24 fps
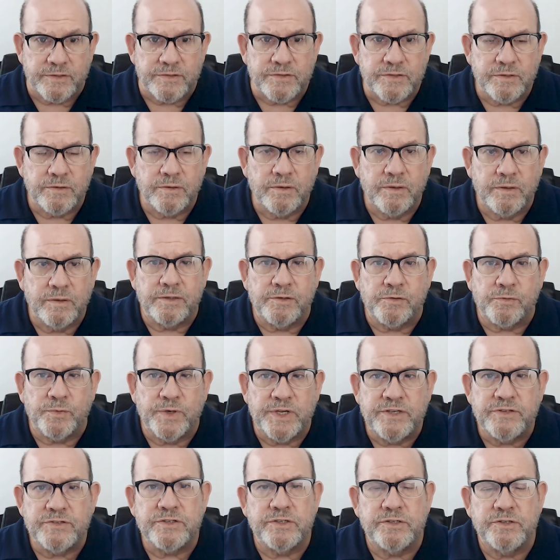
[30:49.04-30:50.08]
Yes. And the
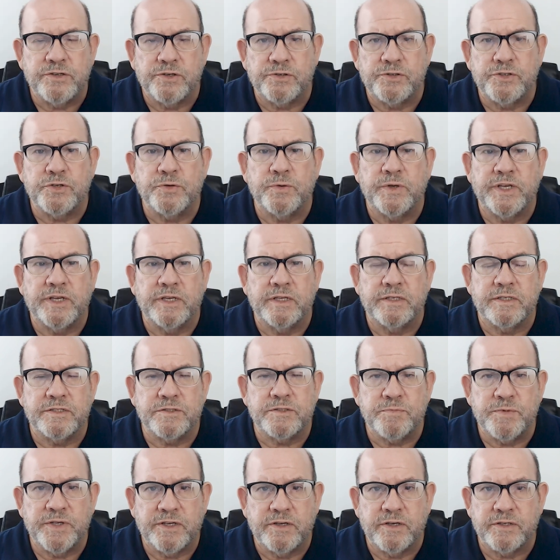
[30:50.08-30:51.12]
reason you're doing it
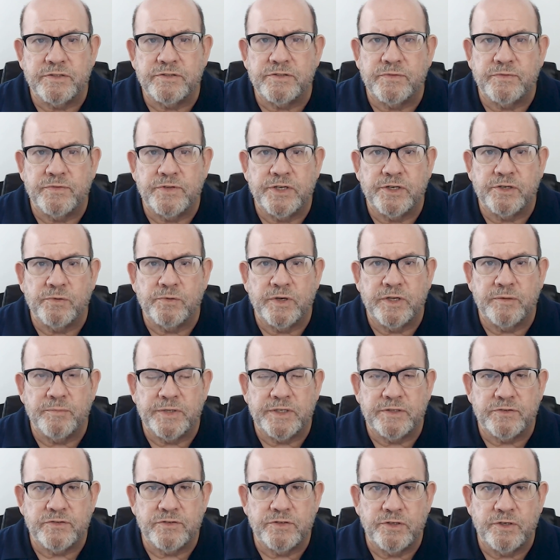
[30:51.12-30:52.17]
is because of the
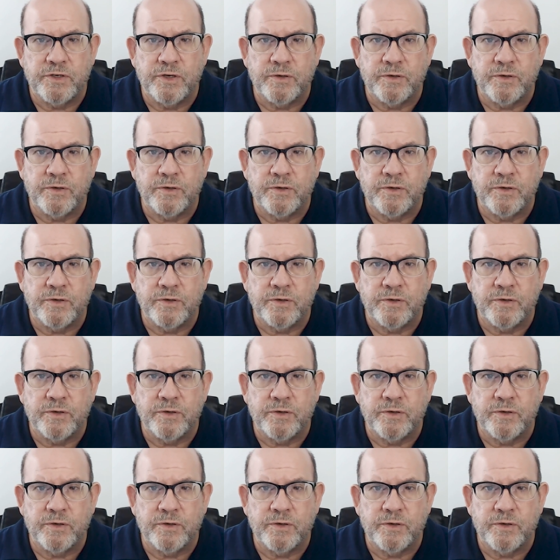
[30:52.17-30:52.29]
agreements.